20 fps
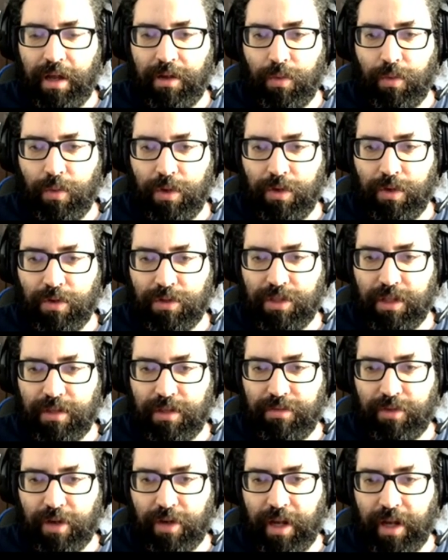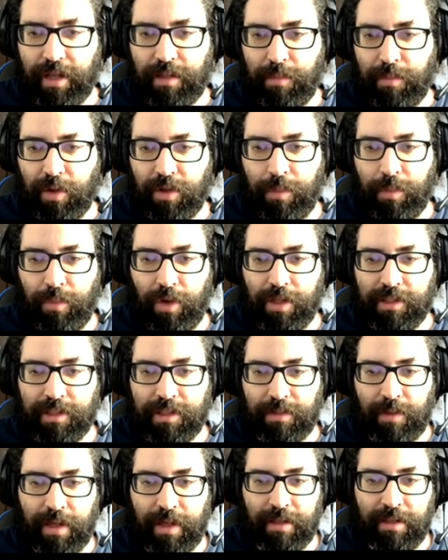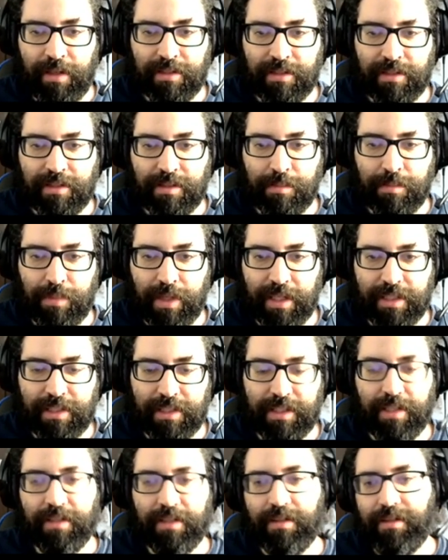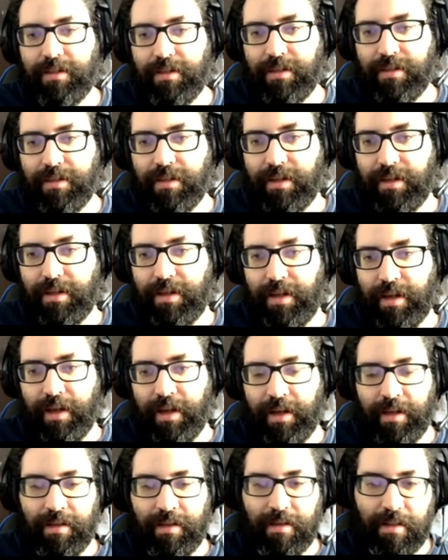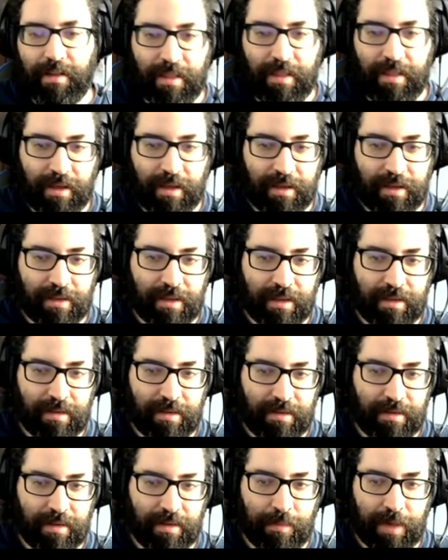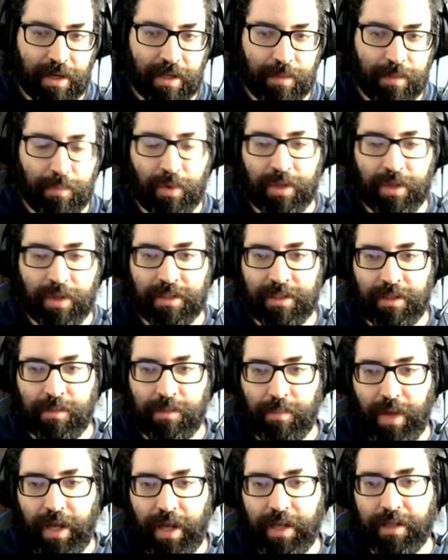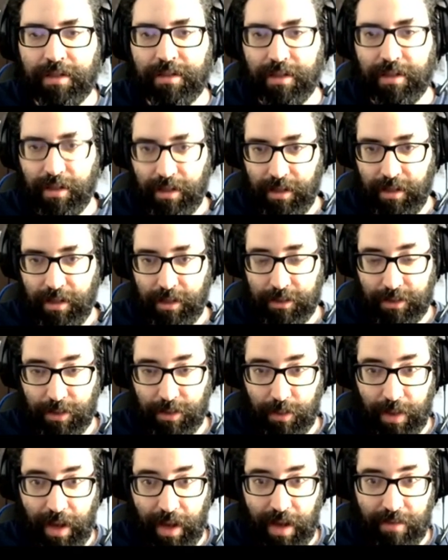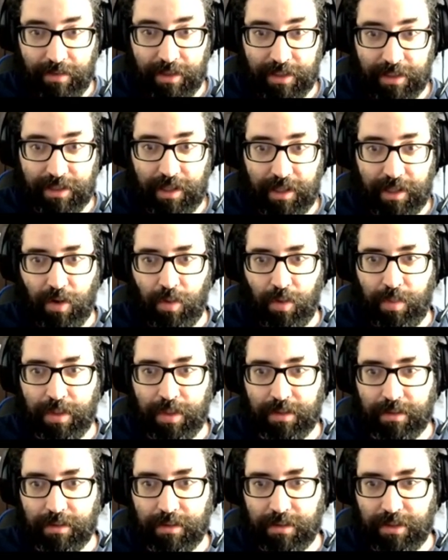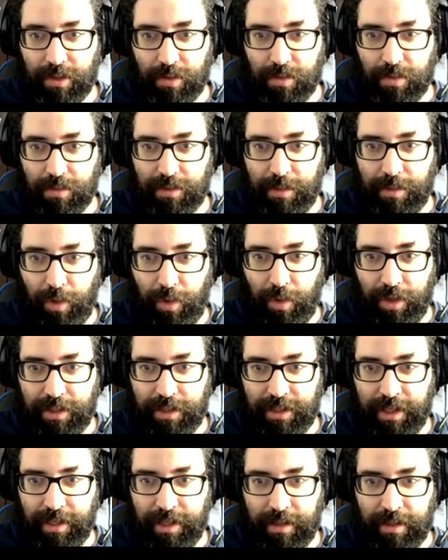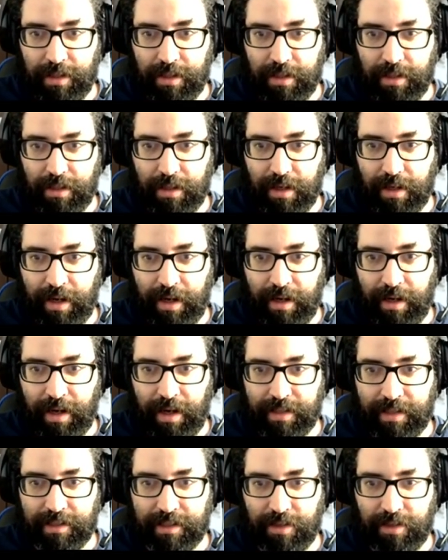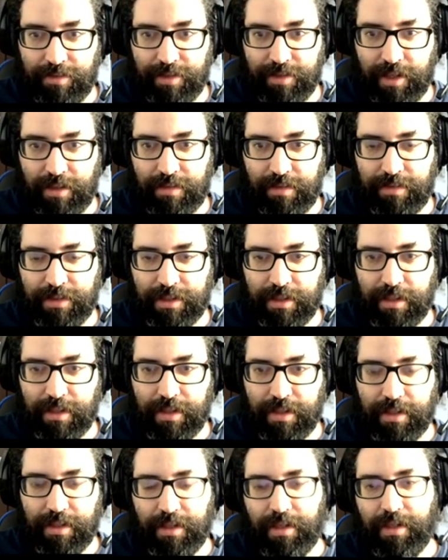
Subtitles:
we usually forget about the points and write these simply as C and think that the marked points are implied. So we have this Jacobian. So the points here are classes of curves